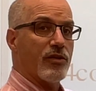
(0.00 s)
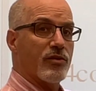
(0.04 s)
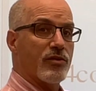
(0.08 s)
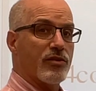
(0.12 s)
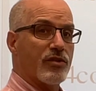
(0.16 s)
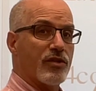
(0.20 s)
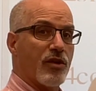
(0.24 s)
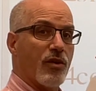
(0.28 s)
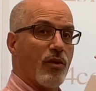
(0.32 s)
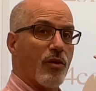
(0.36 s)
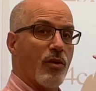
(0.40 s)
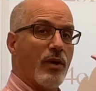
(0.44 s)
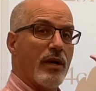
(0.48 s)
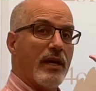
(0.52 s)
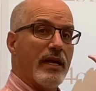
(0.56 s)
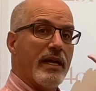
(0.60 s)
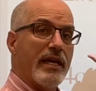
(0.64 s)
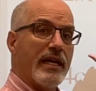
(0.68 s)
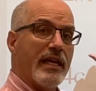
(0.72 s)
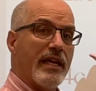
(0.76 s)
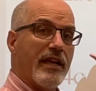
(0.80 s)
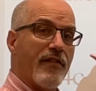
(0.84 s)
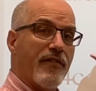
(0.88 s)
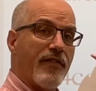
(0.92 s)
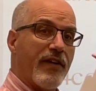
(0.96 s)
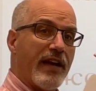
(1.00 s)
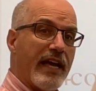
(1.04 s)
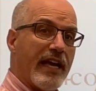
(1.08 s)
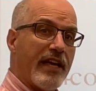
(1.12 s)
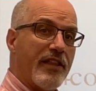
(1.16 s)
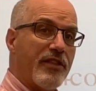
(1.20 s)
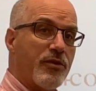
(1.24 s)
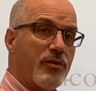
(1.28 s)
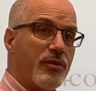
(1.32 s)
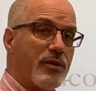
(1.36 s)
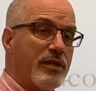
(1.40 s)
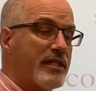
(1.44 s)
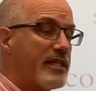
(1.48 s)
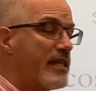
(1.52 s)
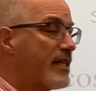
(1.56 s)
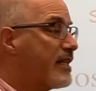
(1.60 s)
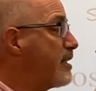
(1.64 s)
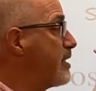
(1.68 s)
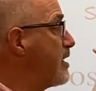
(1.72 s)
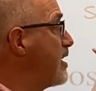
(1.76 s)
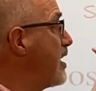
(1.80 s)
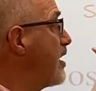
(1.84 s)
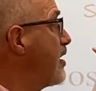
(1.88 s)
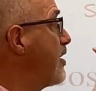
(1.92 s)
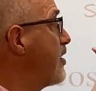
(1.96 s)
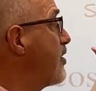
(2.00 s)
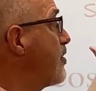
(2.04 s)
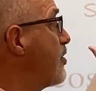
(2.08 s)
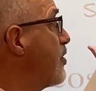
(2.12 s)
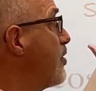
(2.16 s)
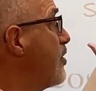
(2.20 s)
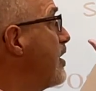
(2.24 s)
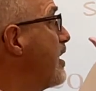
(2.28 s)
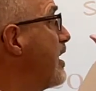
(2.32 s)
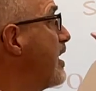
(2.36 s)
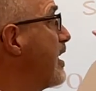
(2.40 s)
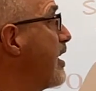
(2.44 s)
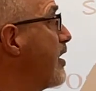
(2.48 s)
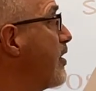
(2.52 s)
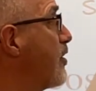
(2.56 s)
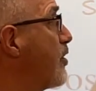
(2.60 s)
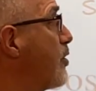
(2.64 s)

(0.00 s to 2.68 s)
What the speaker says: So if I add 360 onto 30 and get